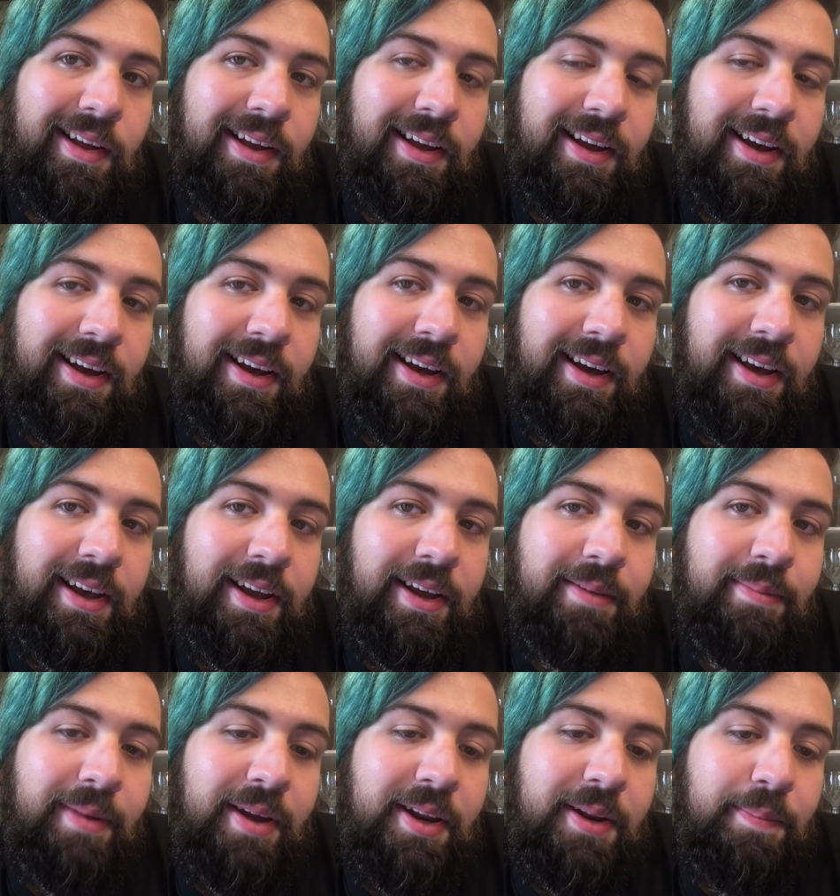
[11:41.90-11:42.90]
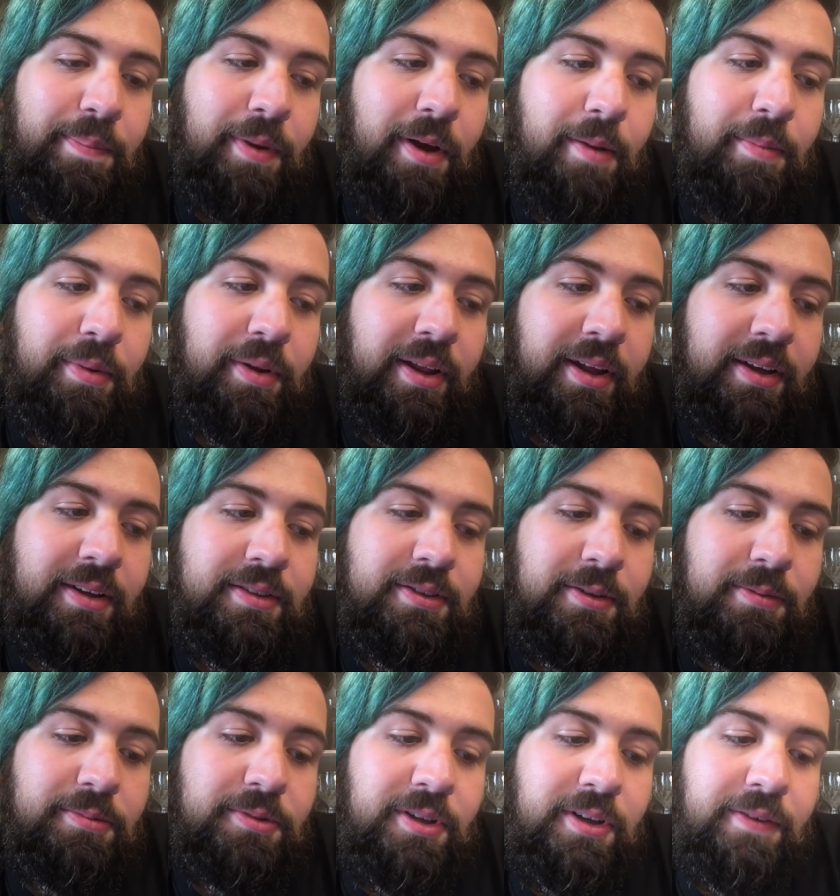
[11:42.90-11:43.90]
I made it public,
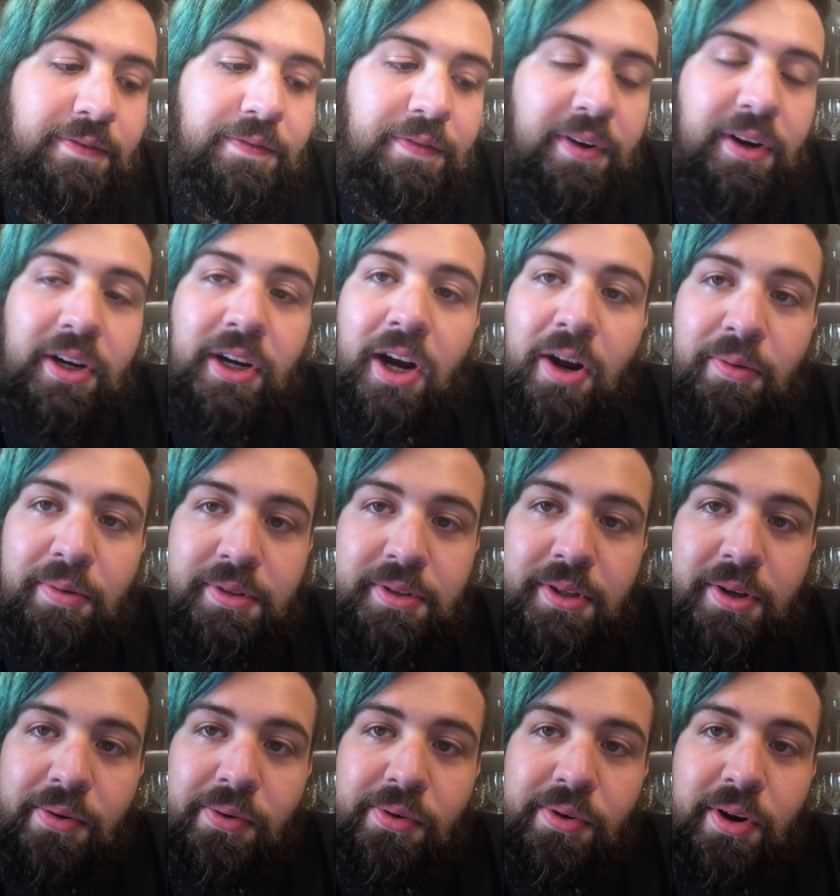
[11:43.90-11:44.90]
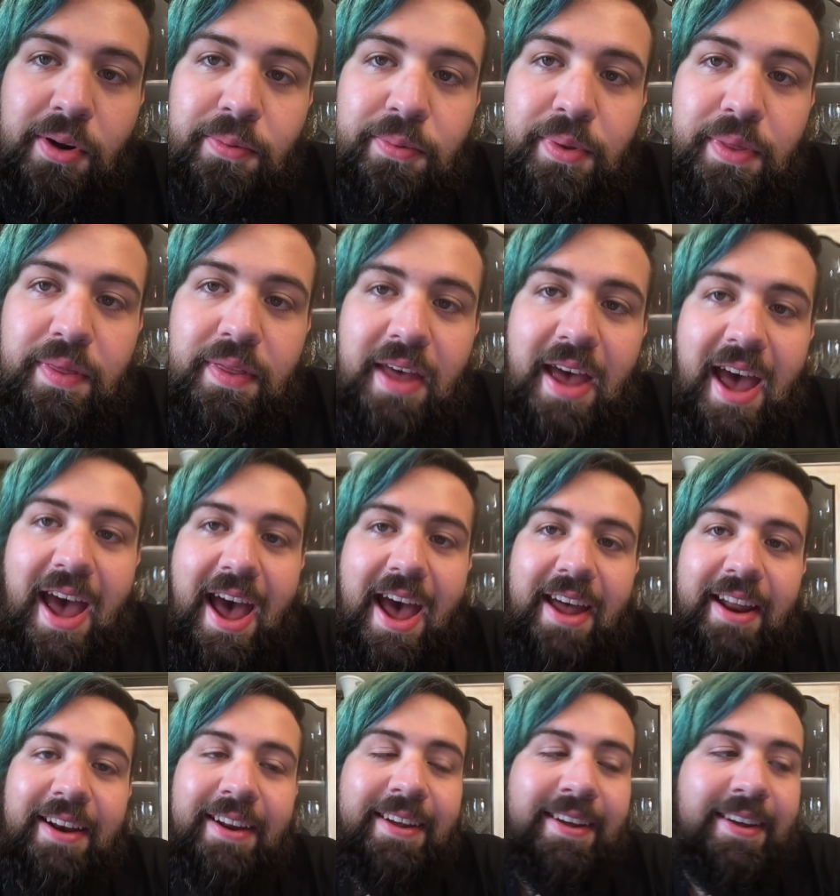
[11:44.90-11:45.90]
so I'm trying to figure out what's going on with
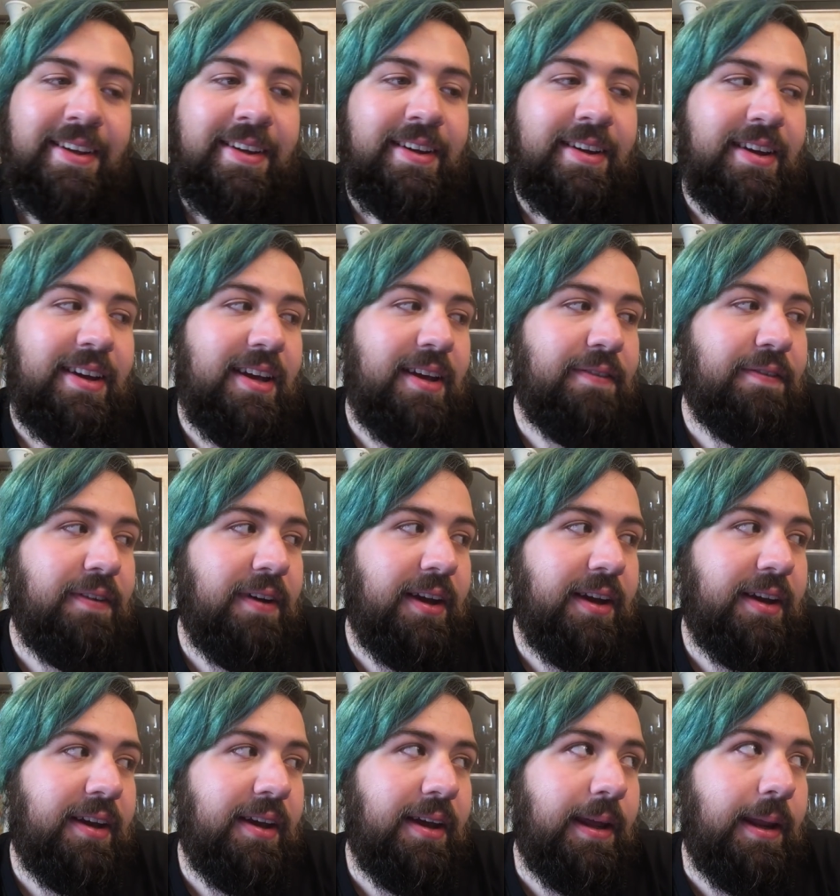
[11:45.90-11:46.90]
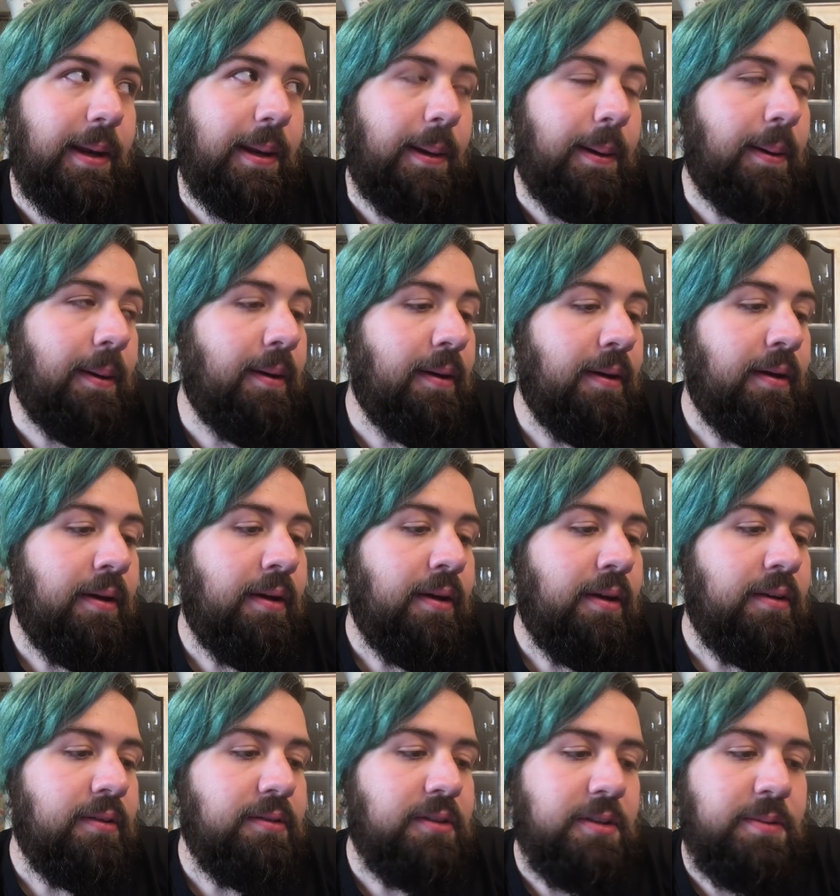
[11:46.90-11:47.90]
that. If I can
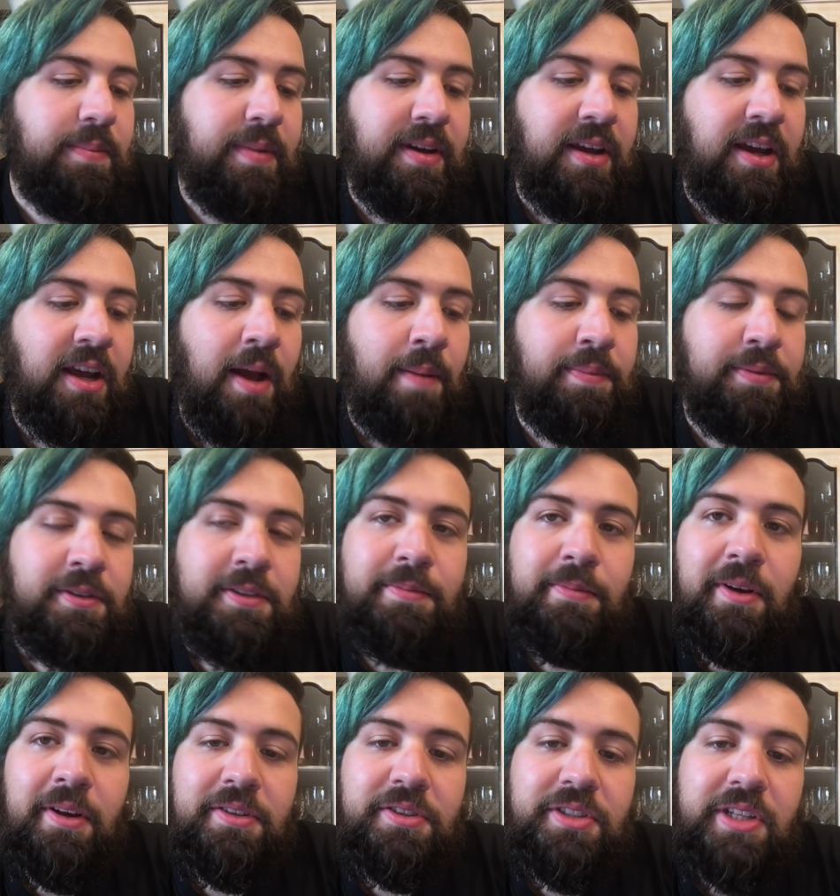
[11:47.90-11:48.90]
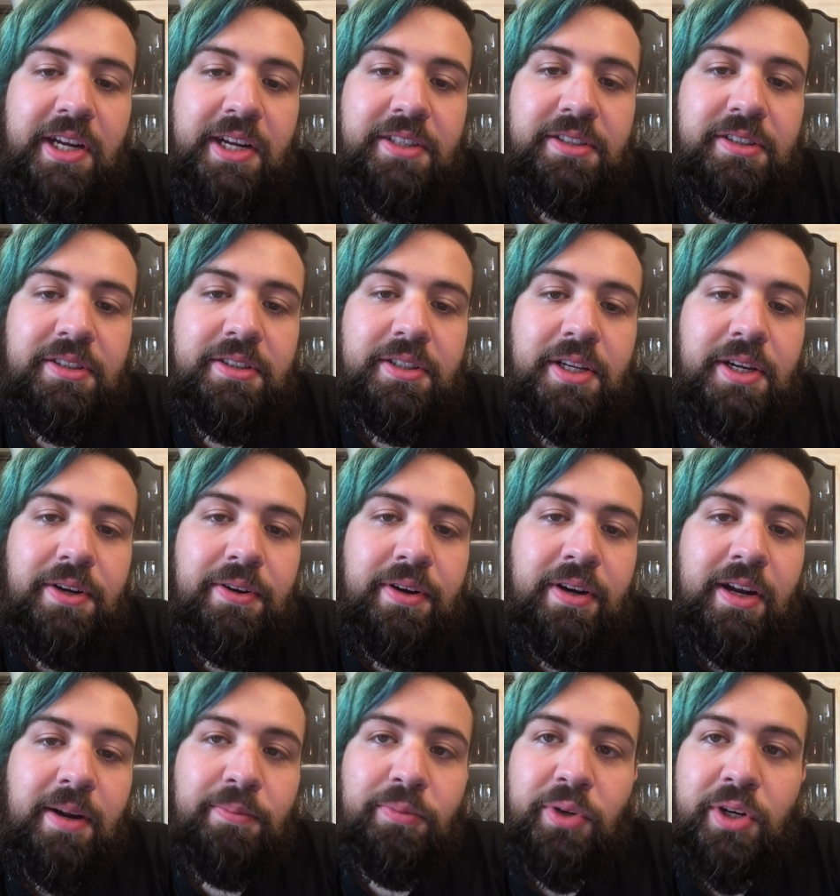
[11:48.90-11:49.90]
just make a couple small changes to
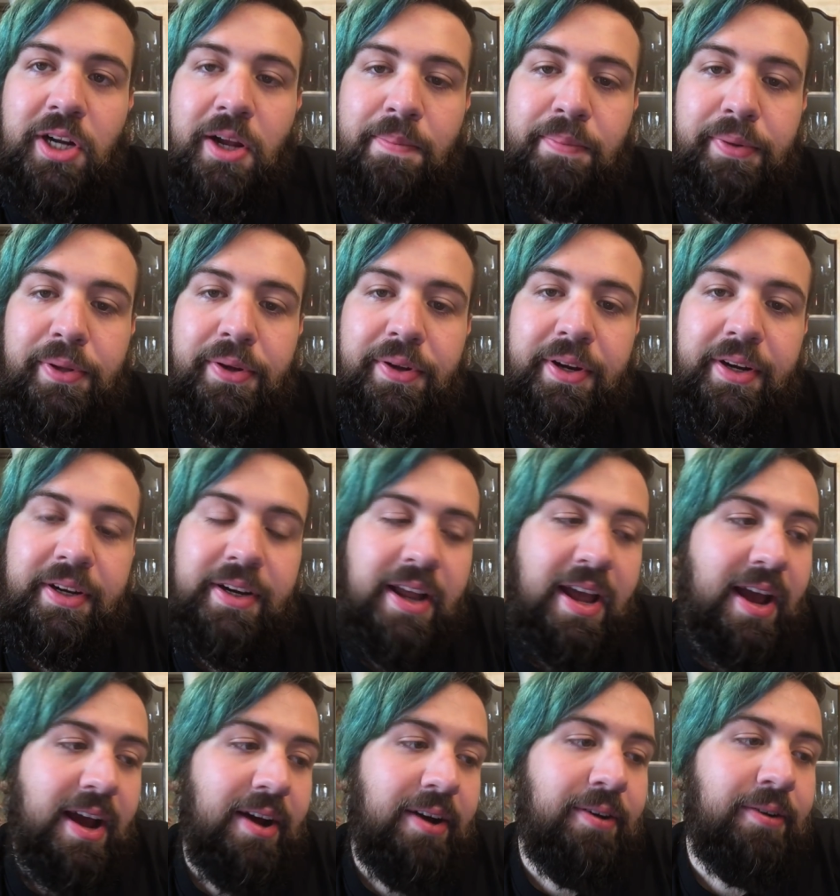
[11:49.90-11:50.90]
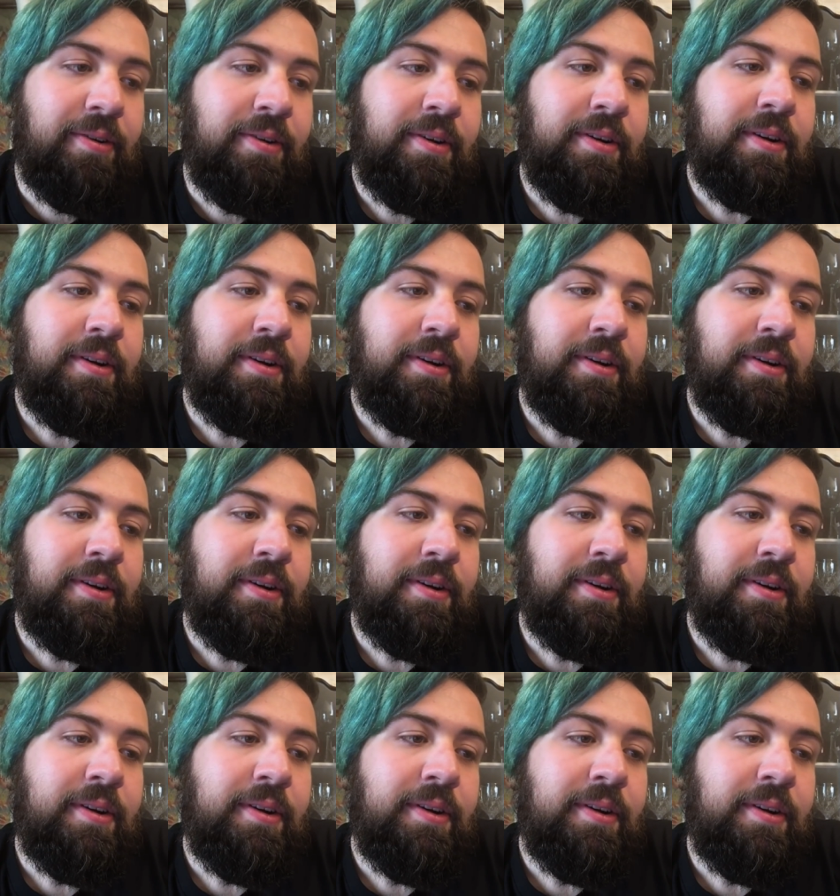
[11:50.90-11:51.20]
it, I'm re-uploading now